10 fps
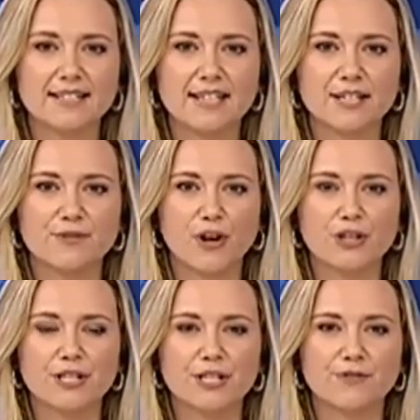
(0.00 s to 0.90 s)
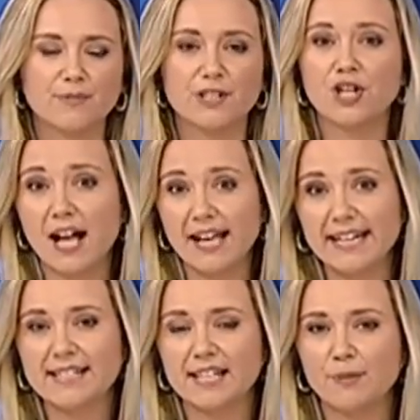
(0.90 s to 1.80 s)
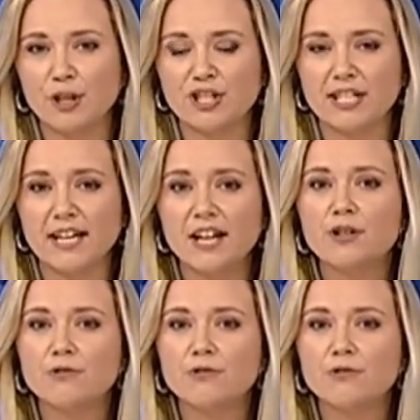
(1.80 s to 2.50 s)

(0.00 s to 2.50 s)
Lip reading: says voters from the Chinese community